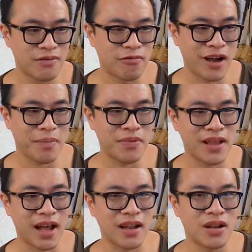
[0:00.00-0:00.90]
wipe
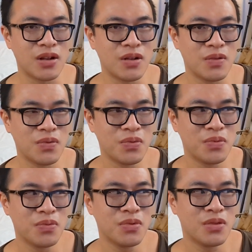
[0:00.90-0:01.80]
that
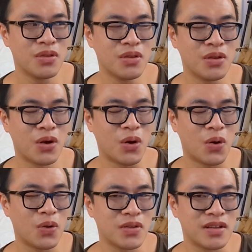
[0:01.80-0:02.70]

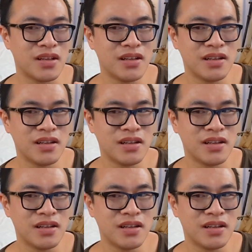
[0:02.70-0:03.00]
old